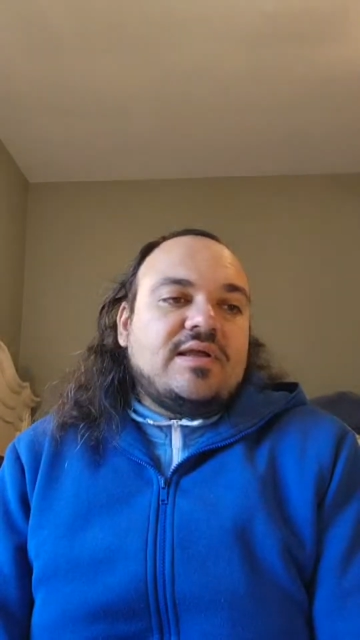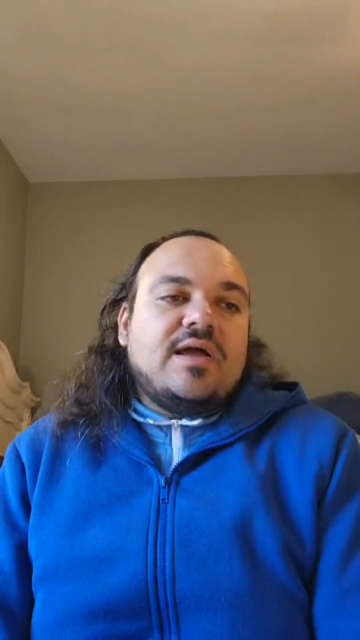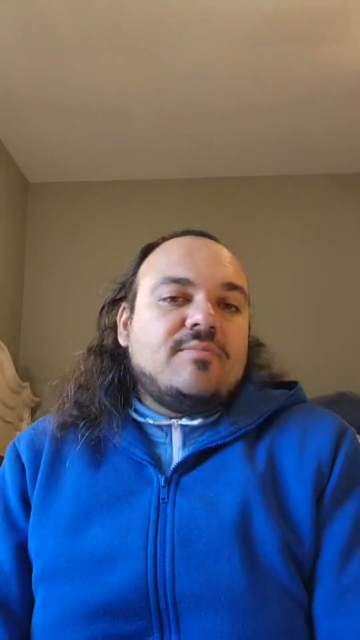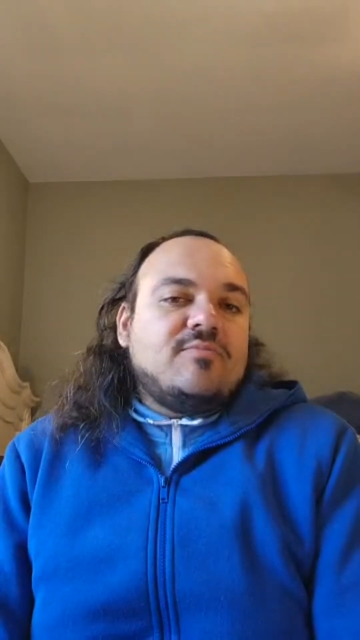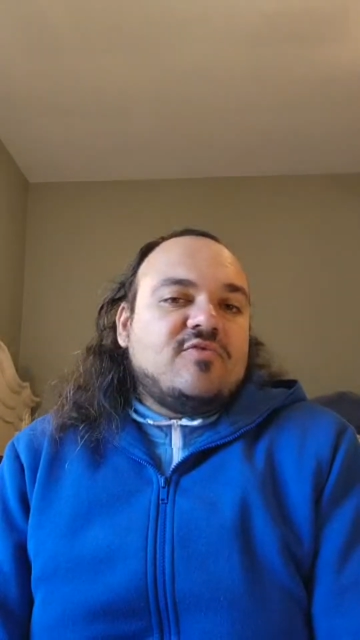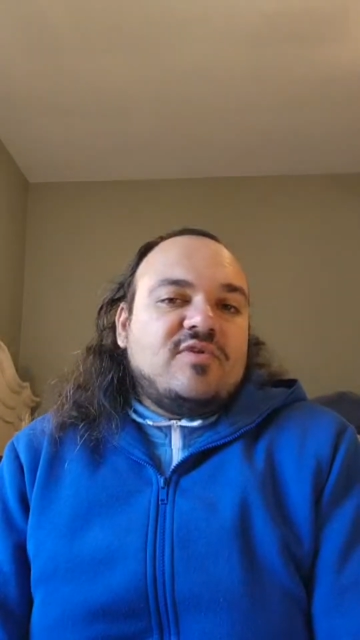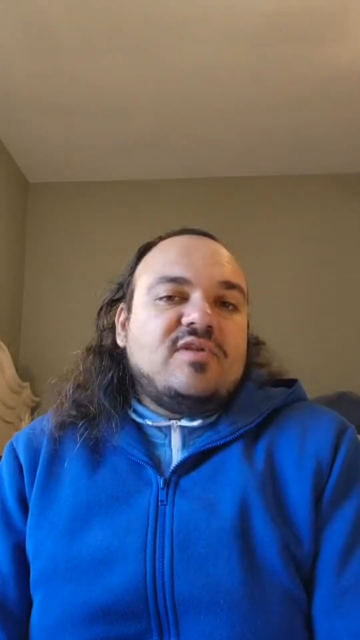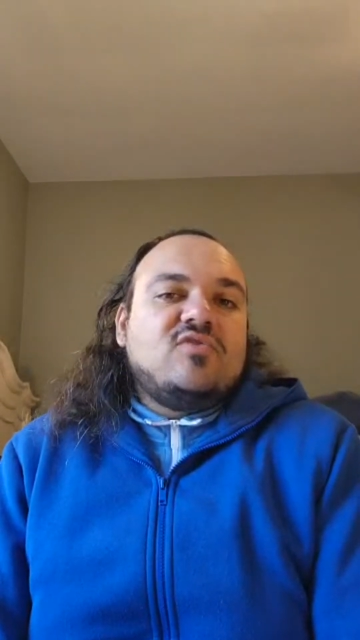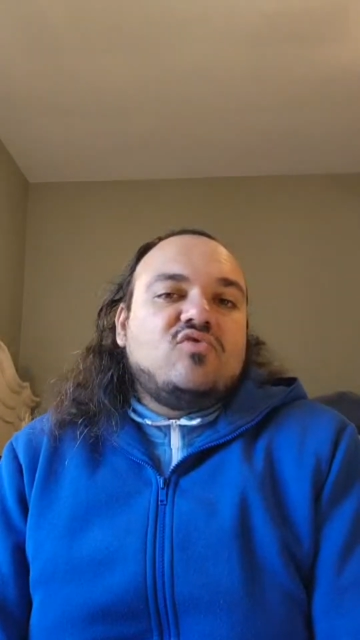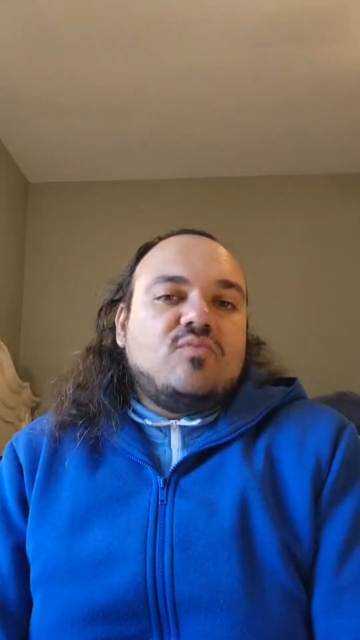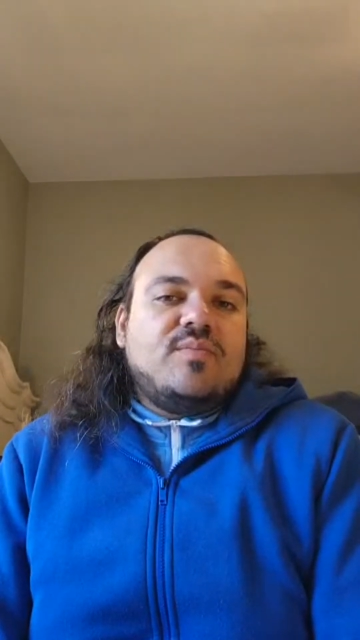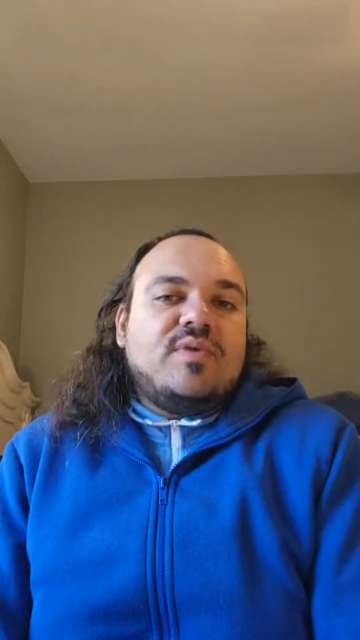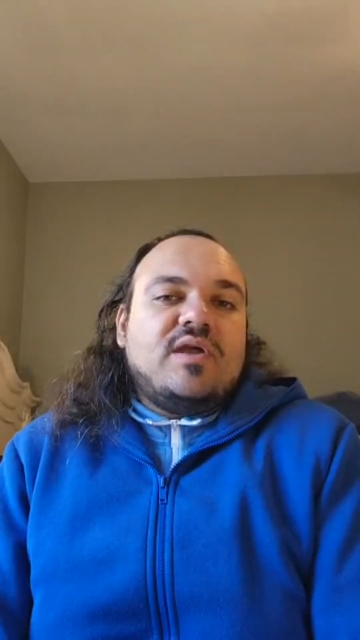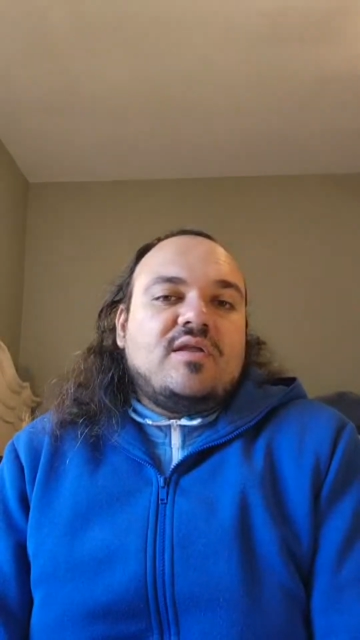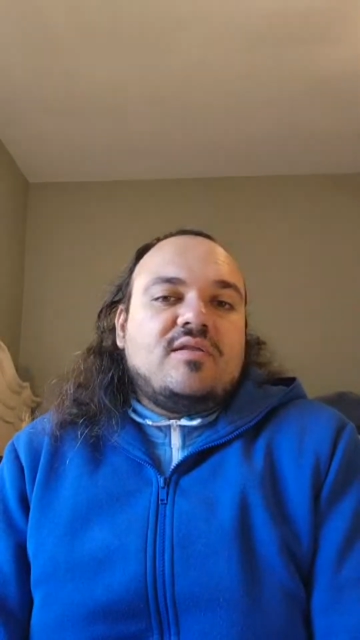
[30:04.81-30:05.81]
I'm ready to
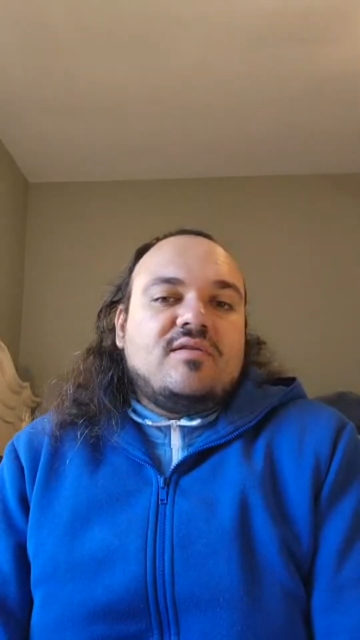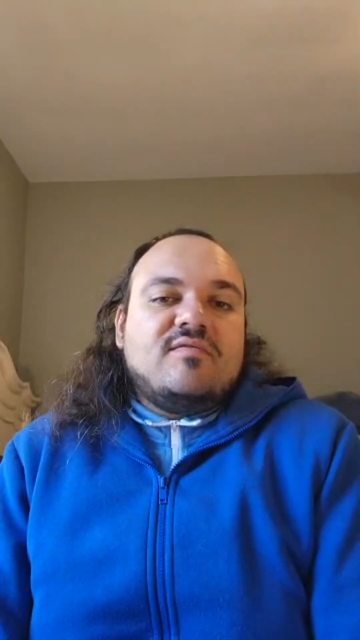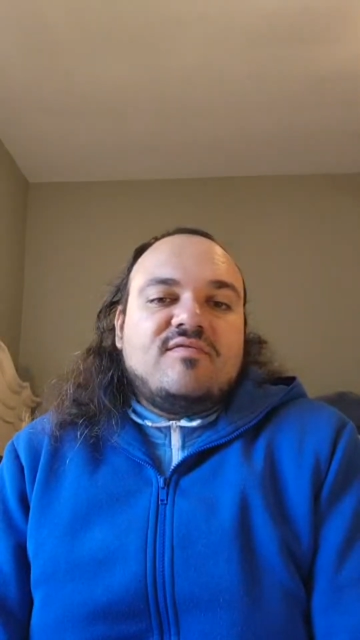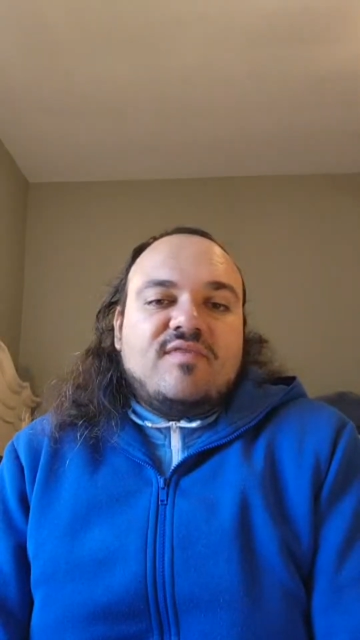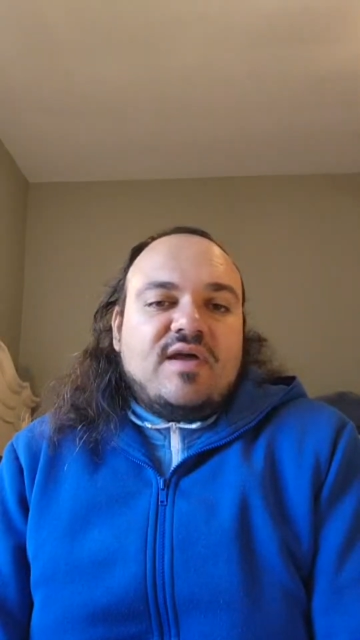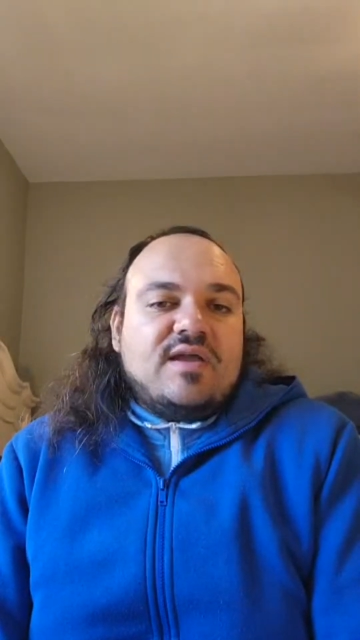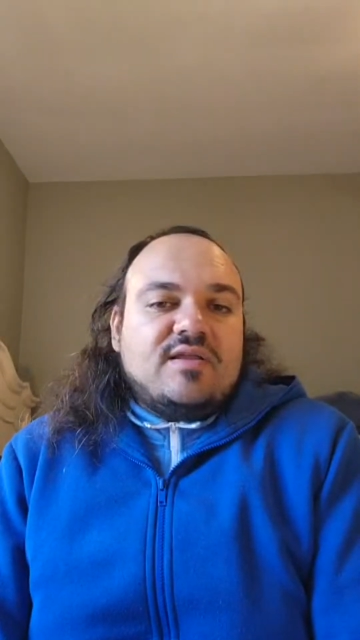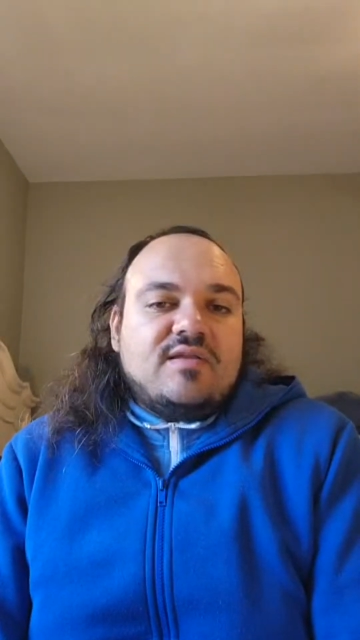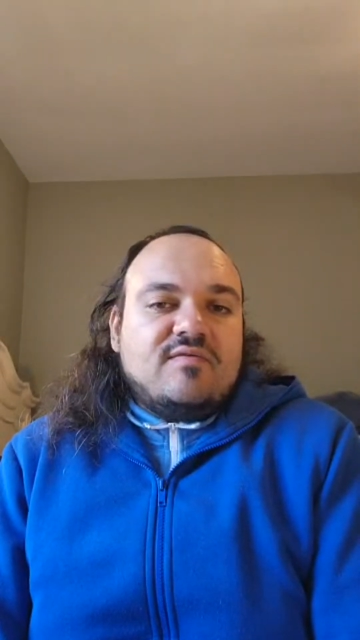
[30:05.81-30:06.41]
pay the fine,